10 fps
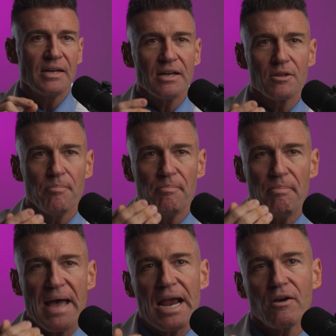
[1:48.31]
Now, the
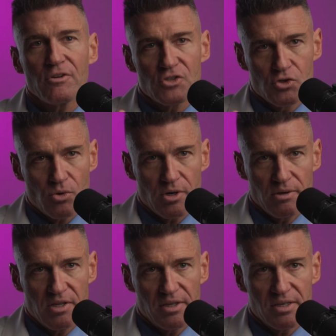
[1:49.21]

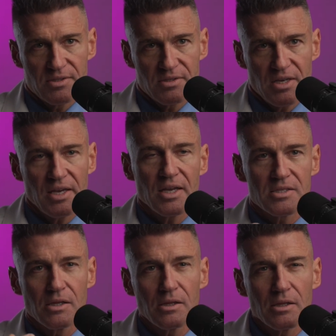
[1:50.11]
backstory to this, it
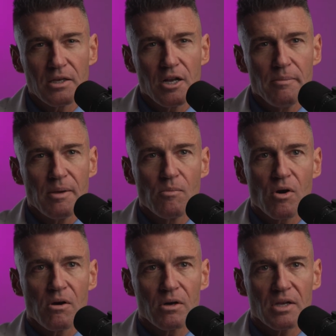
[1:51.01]
gets a little bit
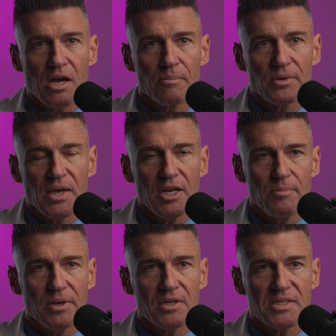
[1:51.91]
more
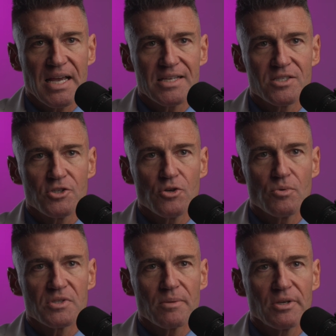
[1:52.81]
complicated because it has to do
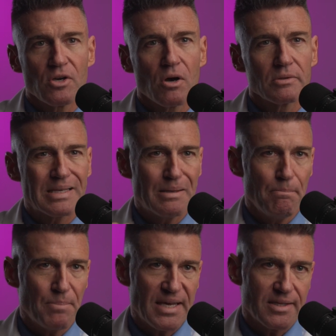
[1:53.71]
with something called
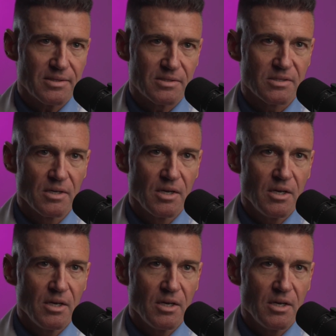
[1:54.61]
impedance.